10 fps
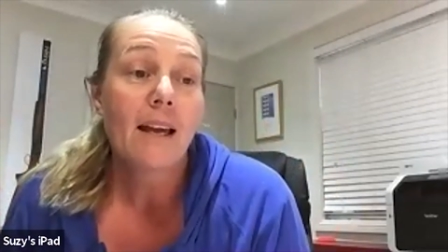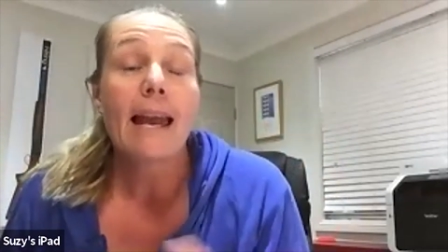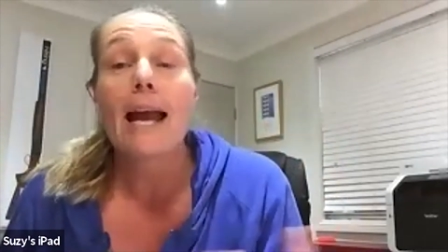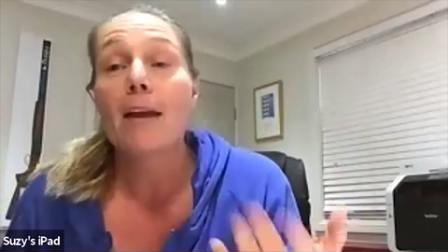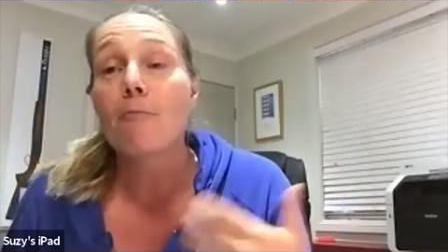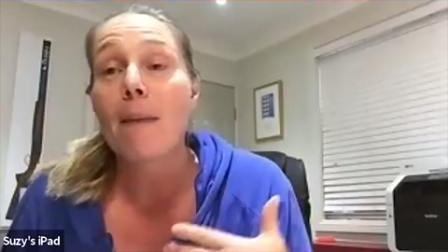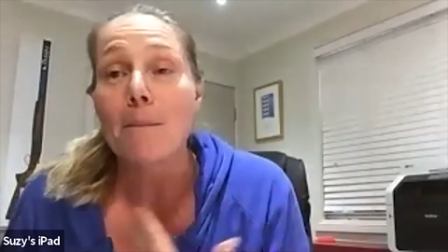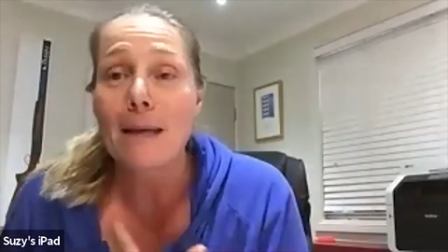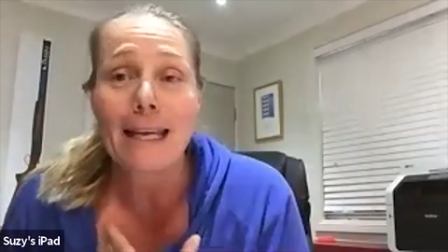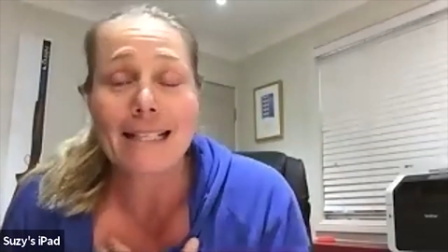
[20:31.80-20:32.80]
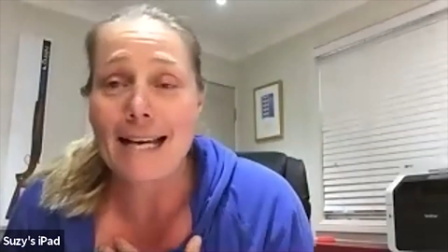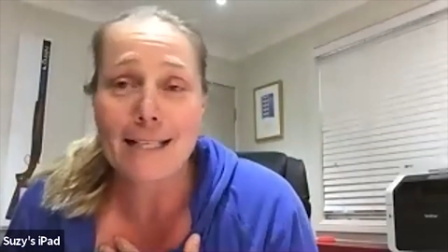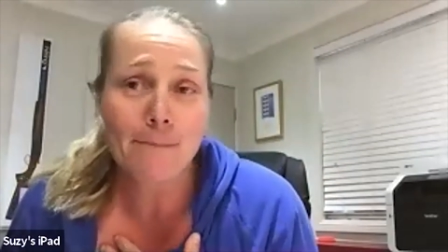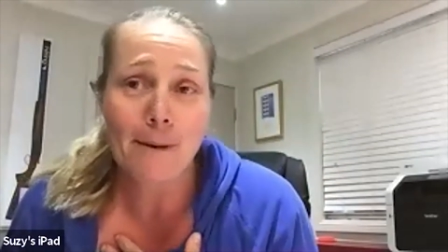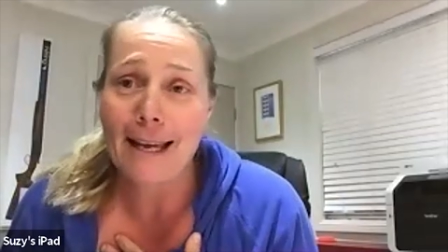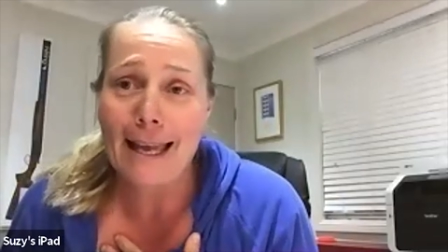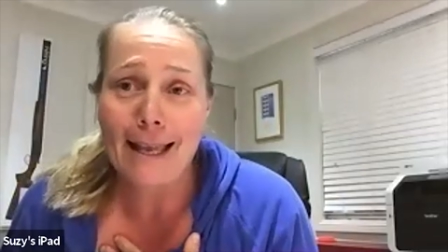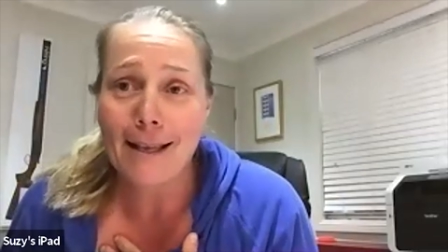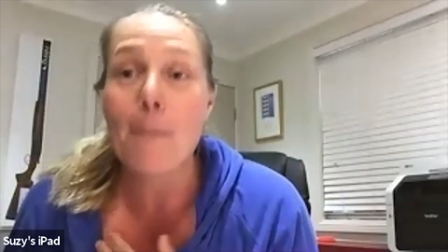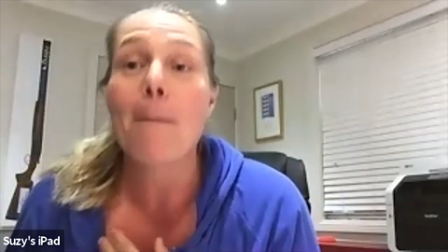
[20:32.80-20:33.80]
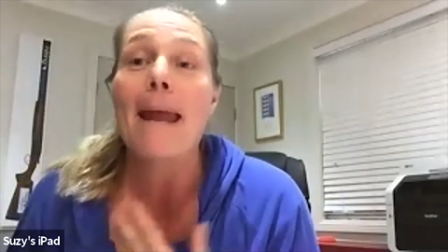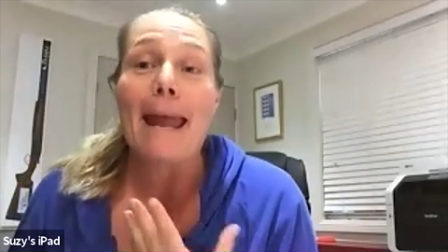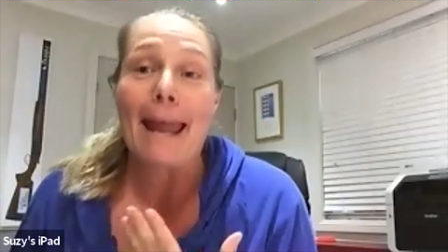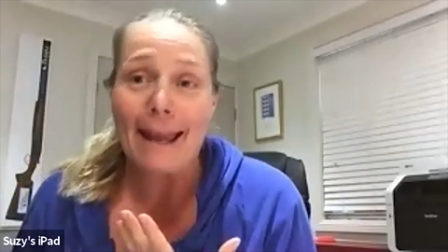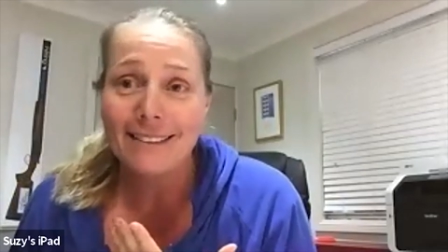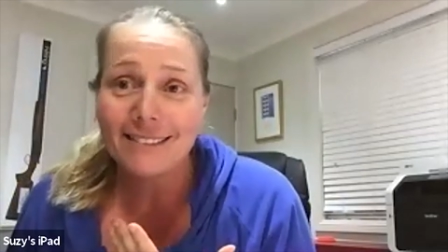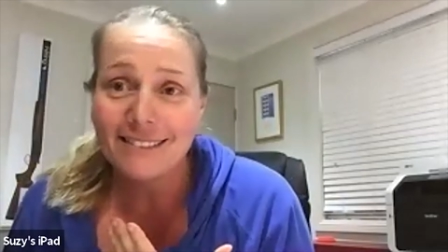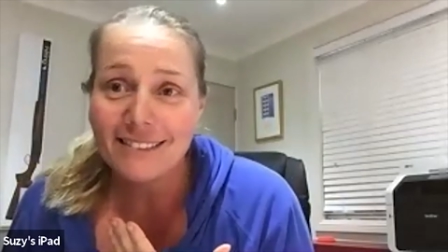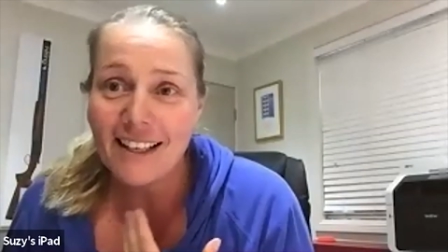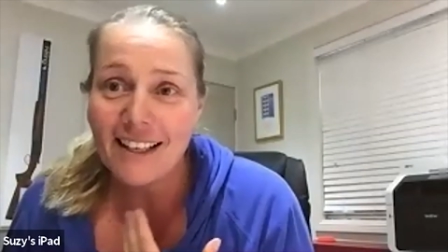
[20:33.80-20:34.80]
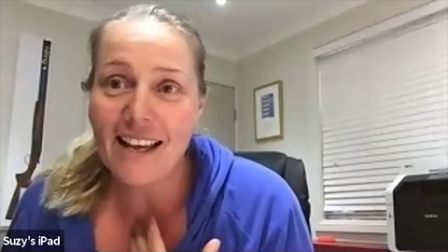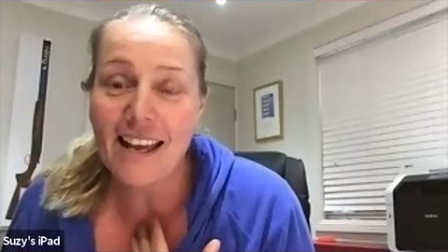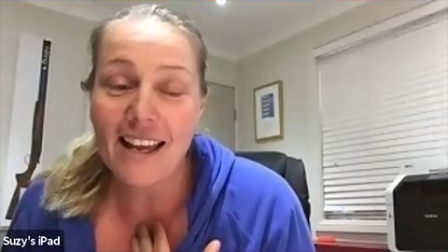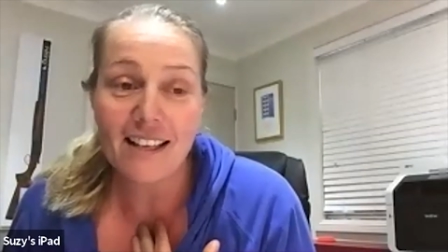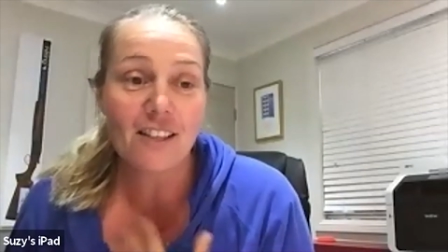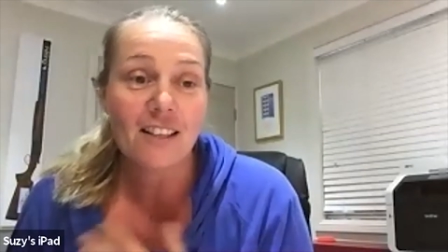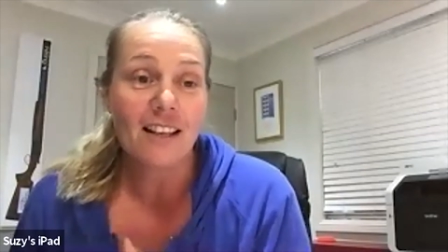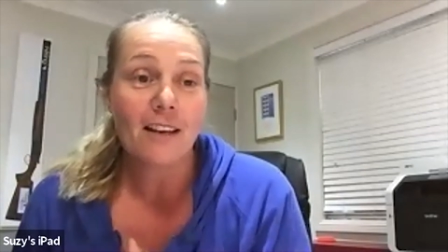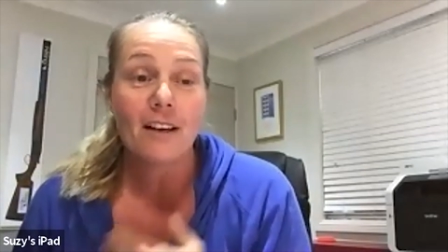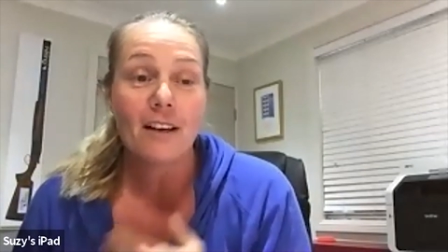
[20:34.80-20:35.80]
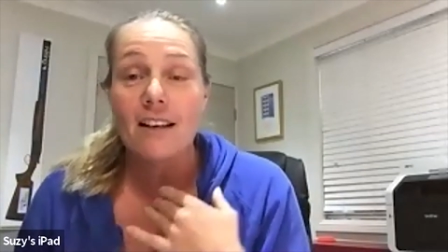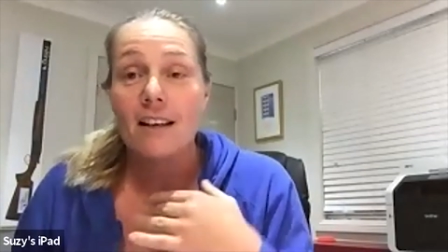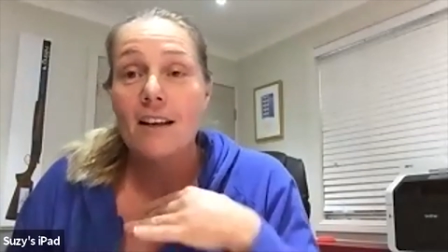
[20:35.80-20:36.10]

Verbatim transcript: caveman being attacked by a bear, and you can either